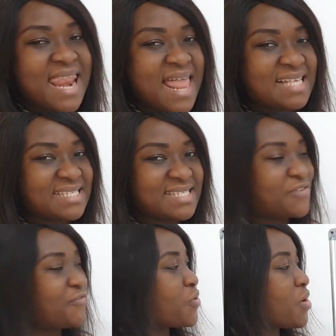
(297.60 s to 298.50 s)
Let's
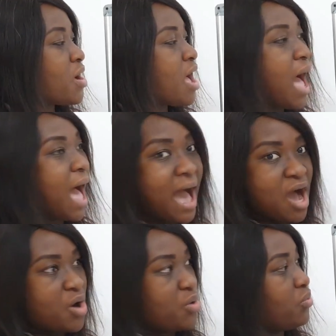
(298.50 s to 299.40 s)
tick for
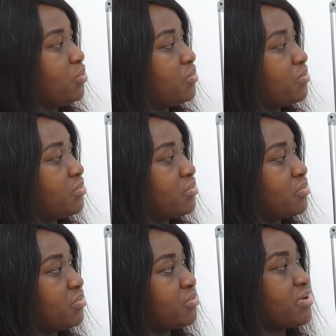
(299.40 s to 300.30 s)
ow
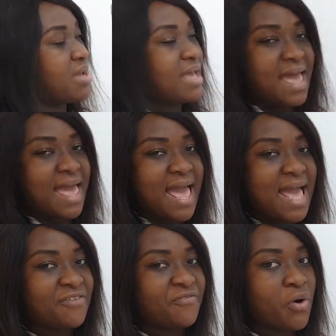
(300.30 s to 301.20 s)

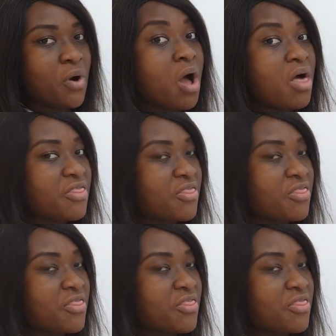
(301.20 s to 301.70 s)
and for